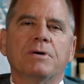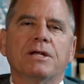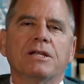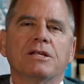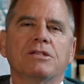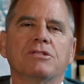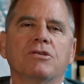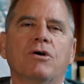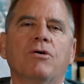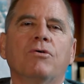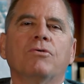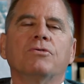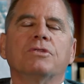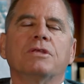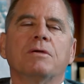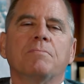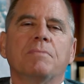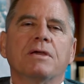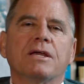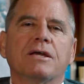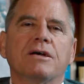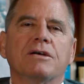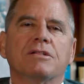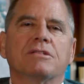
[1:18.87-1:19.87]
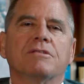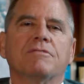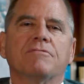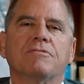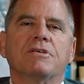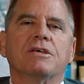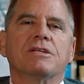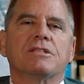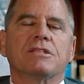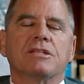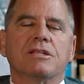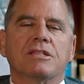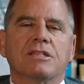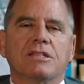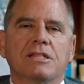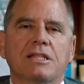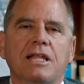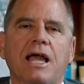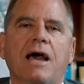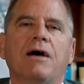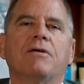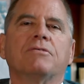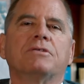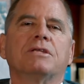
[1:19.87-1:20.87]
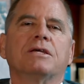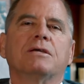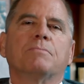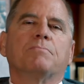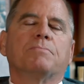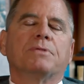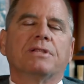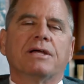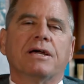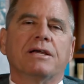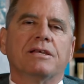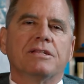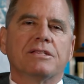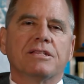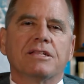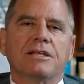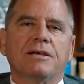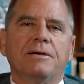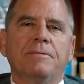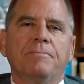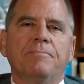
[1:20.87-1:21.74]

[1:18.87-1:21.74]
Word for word: But it's only because of this astounding place